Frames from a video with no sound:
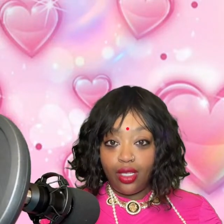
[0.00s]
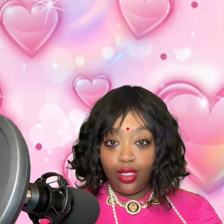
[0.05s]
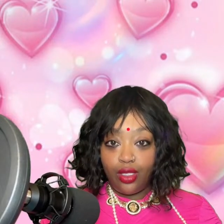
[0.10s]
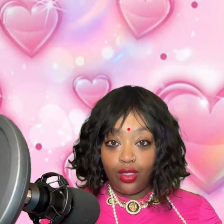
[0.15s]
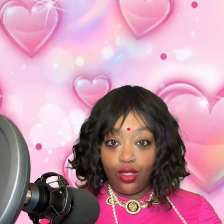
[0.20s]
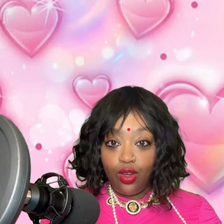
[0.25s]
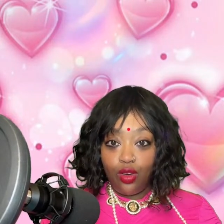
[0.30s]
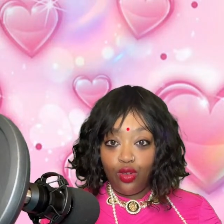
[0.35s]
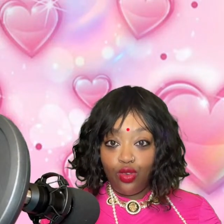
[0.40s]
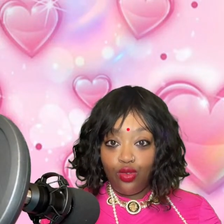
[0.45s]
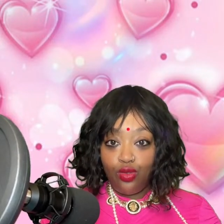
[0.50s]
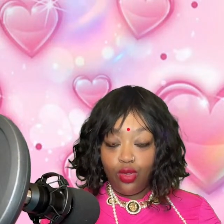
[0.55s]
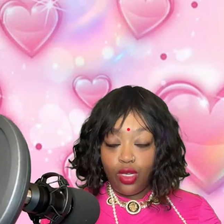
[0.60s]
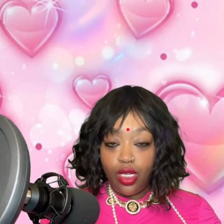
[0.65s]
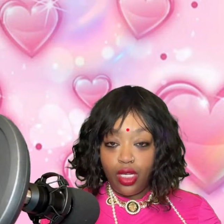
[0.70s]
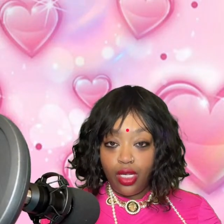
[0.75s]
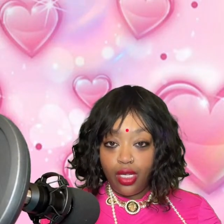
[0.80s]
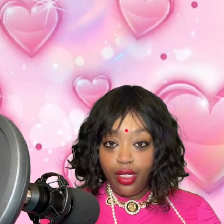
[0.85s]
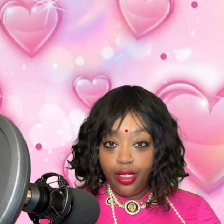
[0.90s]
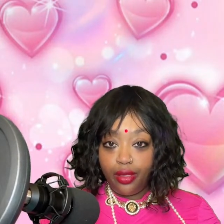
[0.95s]
No, you
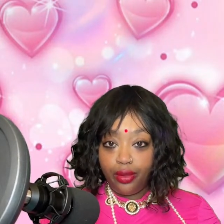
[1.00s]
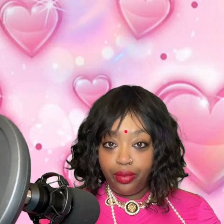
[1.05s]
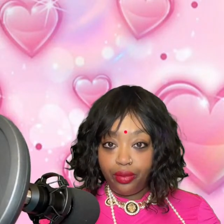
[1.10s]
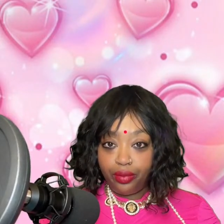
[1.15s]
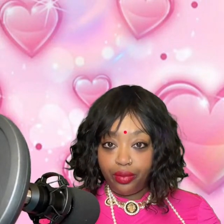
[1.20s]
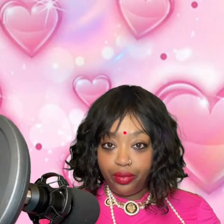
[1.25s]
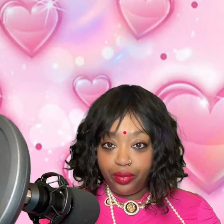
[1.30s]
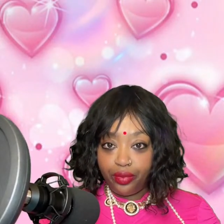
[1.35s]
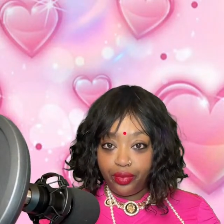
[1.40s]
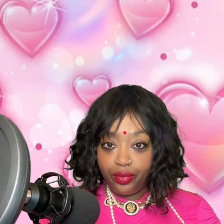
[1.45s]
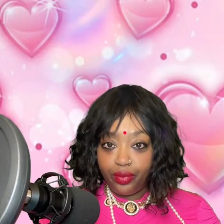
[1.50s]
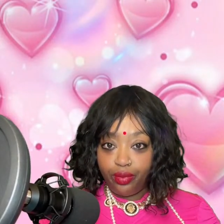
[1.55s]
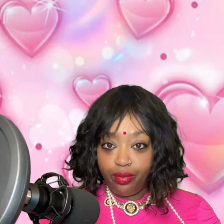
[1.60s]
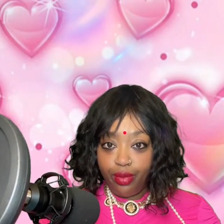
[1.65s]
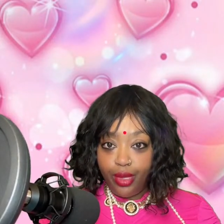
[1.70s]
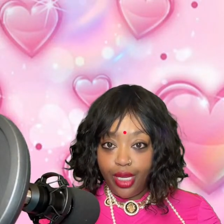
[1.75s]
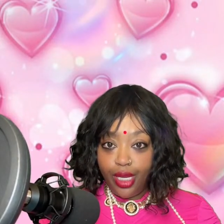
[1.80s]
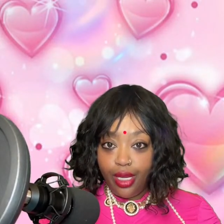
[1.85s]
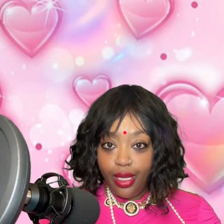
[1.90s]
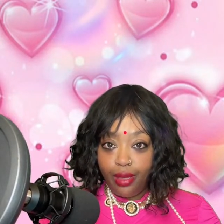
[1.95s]
didn't.
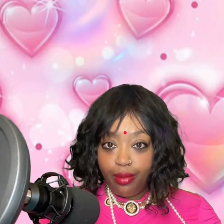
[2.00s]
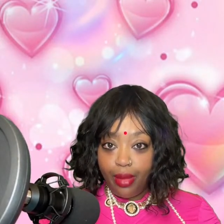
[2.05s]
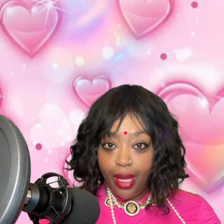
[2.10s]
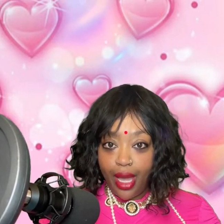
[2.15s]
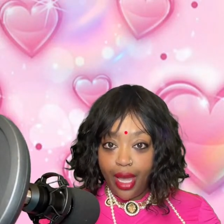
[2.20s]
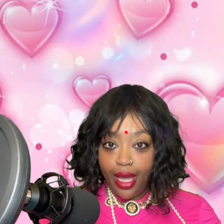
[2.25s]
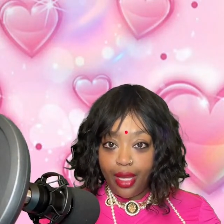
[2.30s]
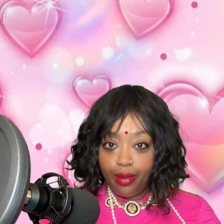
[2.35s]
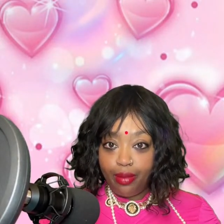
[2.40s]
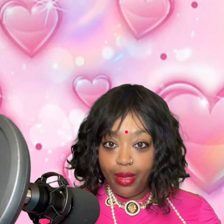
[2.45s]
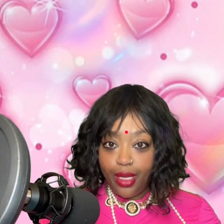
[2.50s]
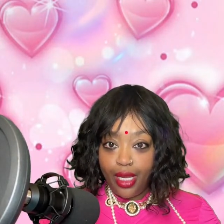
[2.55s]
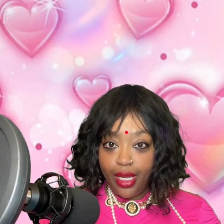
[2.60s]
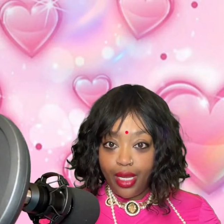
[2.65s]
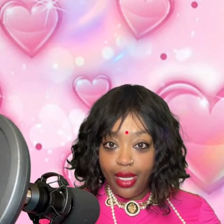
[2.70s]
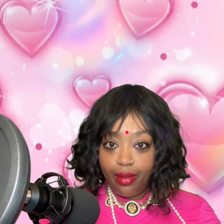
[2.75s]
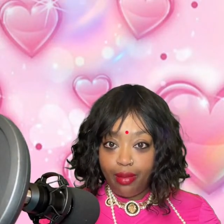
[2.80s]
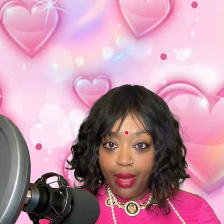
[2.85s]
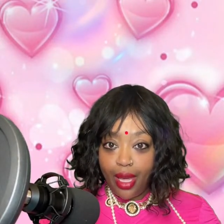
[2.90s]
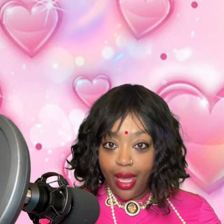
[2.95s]
Big bag,
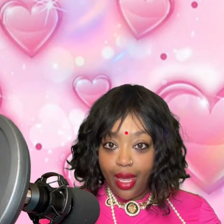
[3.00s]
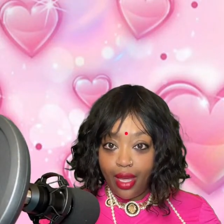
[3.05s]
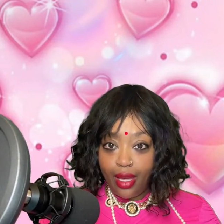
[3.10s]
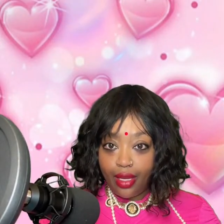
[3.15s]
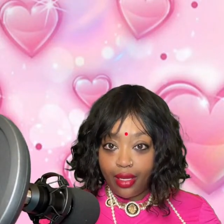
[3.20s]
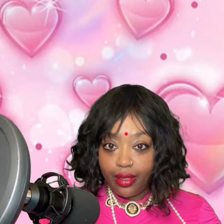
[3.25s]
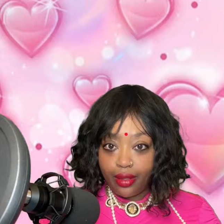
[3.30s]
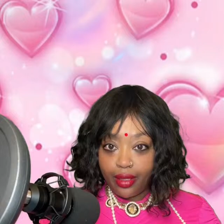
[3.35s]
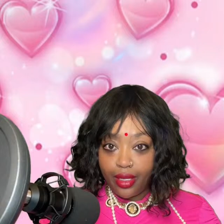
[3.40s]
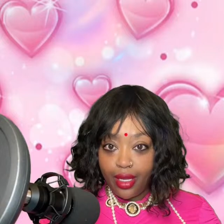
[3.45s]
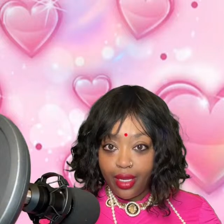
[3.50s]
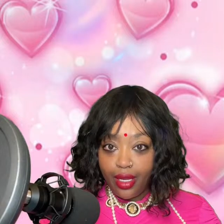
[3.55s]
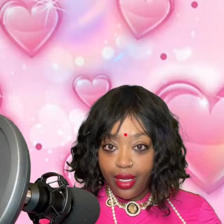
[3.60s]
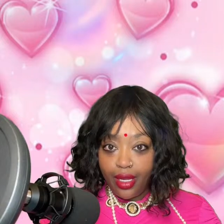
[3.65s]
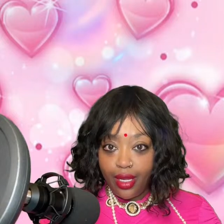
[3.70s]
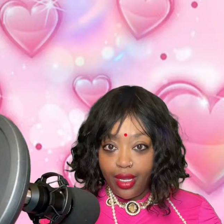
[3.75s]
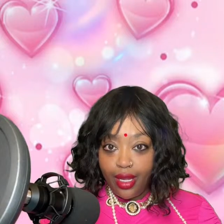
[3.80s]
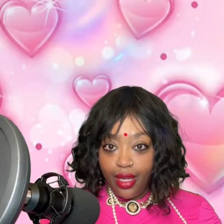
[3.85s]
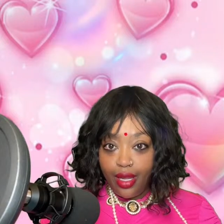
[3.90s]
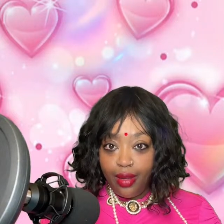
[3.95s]
big bag,
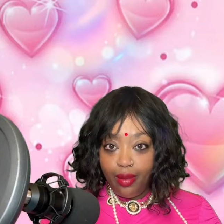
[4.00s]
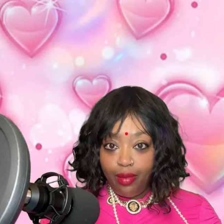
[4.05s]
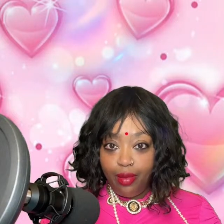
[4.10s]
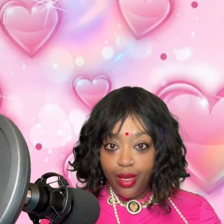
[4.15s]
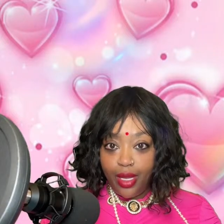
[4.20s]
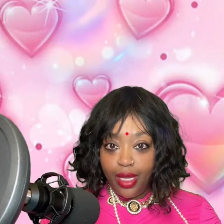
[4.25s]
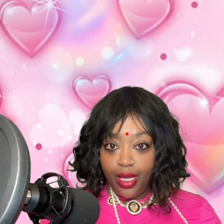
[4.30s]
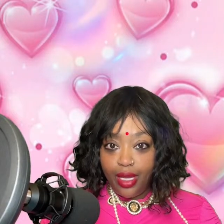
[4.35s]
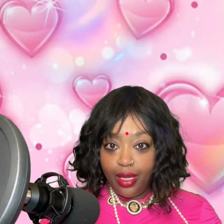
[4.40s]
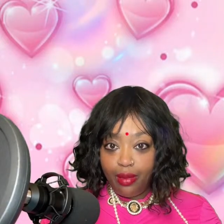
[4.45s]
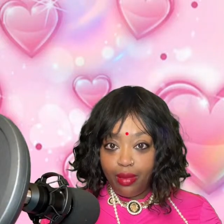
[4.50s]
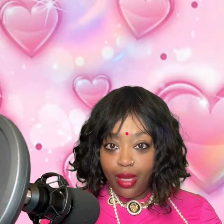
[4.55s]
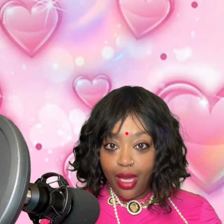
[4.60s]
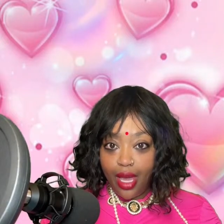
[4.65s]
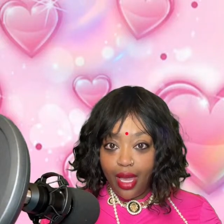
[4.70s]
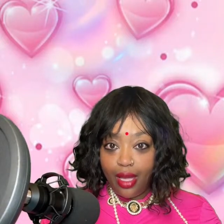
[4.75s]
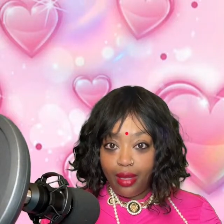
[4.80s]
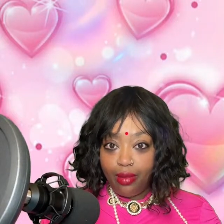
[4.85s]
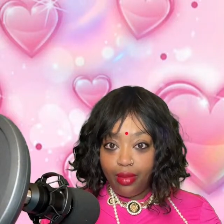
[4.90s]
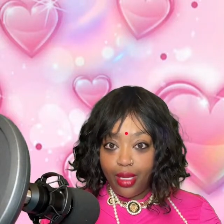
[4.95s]
big
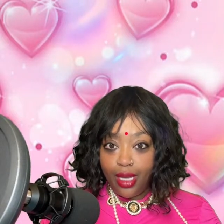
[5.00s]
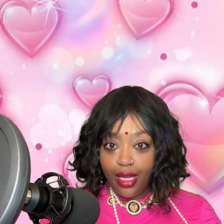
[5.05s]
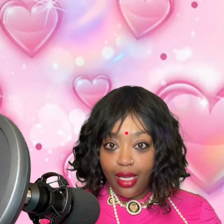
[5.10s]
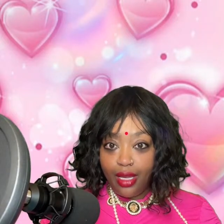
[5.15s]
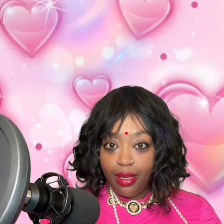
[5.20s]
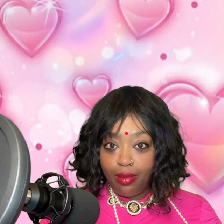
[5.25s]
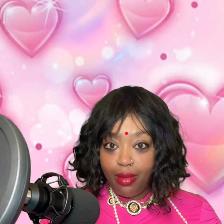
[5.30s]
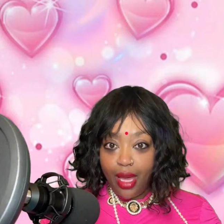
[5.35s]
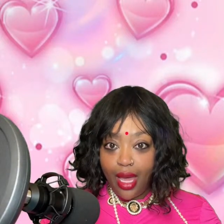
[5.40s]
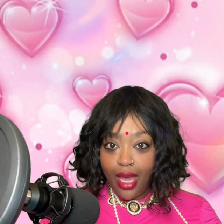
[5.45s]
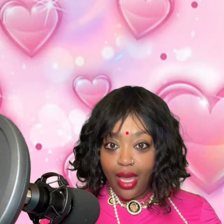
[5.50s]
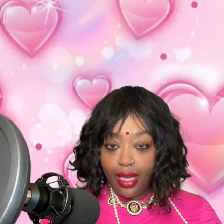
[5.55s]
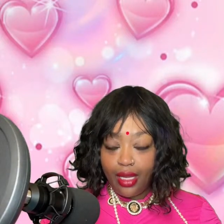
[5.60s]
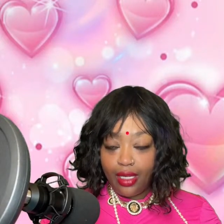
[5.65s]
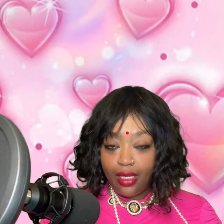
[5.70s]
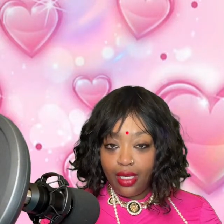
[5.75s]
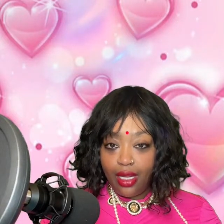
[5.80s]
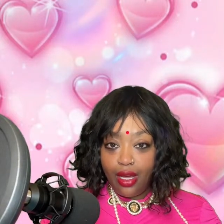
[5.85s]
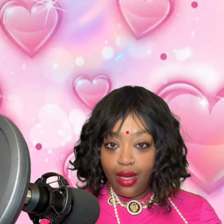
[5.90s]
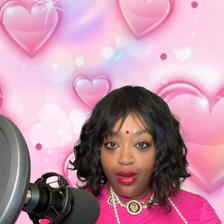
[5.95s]
bag, big bag.
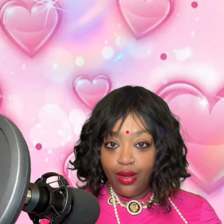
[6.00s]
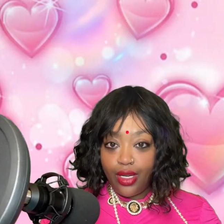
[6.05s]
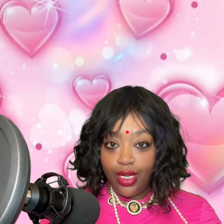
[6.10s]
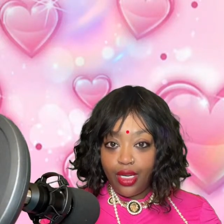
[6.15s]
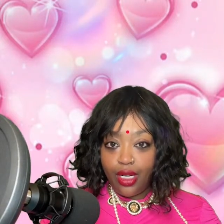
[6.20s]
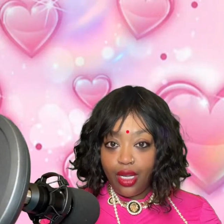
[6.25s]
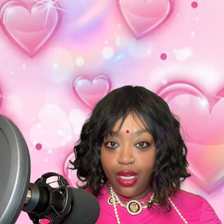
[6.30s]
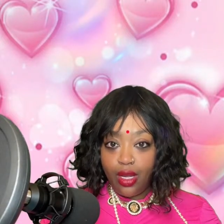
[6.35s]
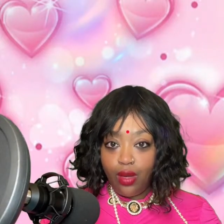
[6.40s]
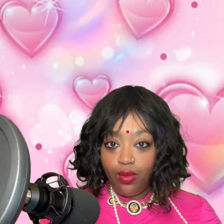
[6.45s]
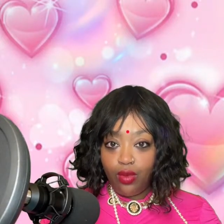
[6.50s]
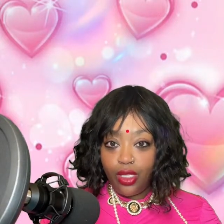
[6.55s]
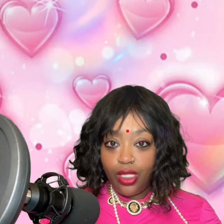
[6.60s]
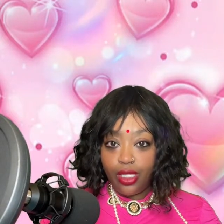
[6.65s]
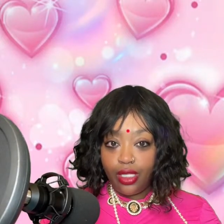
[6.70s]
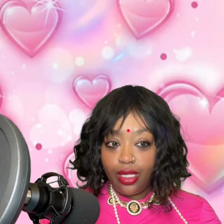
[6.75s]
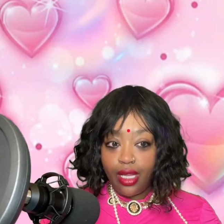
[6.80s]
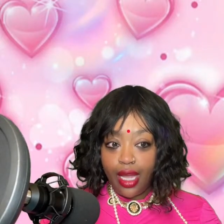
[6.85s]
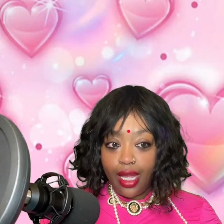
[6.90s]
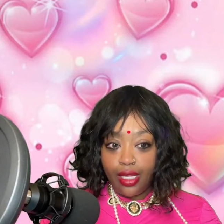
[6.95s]
Loaded up with
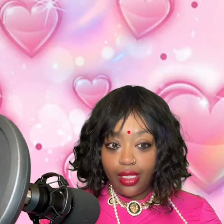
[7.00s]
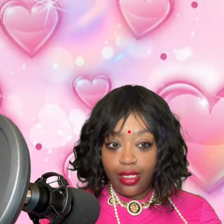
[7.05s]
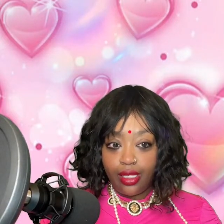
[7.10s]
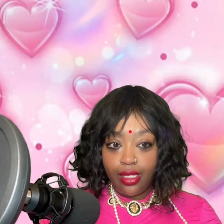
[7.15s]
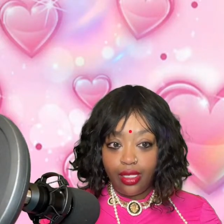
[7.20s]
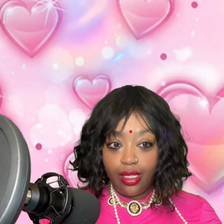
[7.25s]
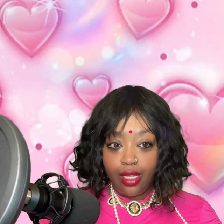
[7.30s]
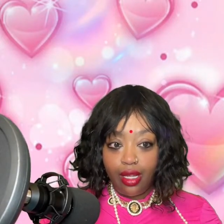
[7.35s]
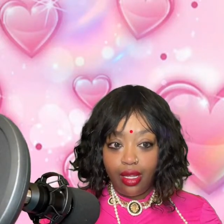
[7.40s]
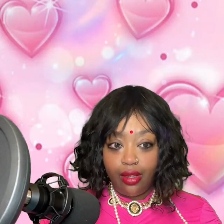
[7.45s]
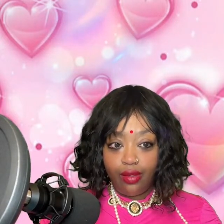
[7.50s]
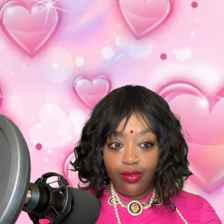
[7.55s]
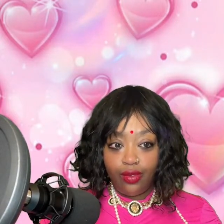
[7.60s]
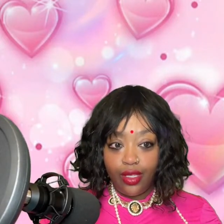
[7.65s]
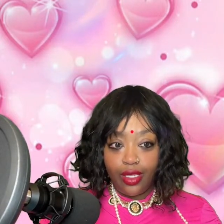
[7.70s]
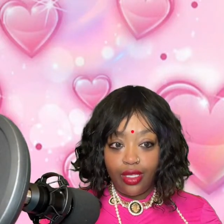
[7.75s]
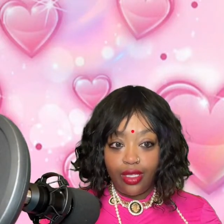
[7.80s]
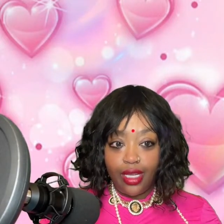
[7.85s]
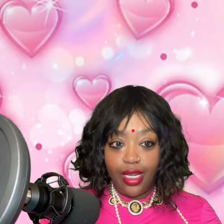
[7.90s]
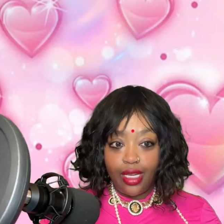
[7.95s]
snacks and stuff and
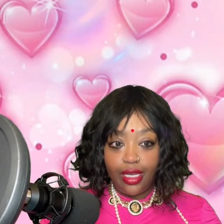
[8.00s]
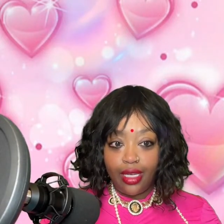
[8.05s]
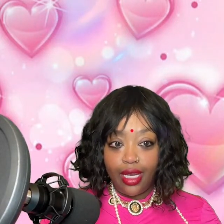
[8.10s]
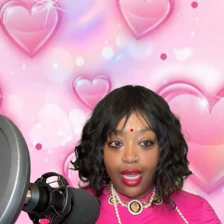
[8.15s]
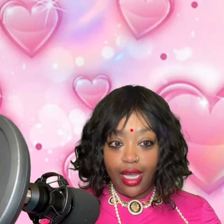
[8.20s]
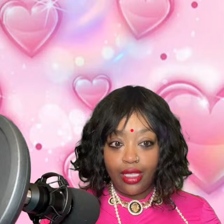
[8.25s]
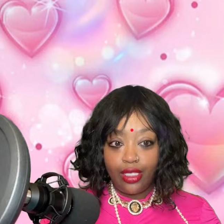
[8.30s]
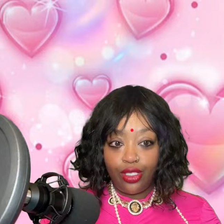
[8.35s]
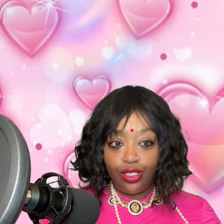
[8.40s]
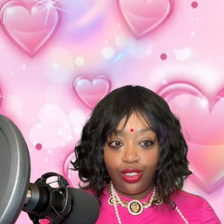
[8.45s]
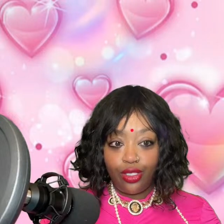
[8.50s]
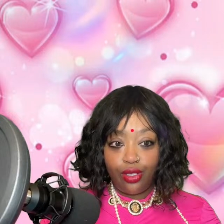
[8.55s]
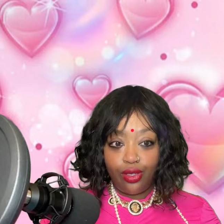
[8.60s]
knickknacks too.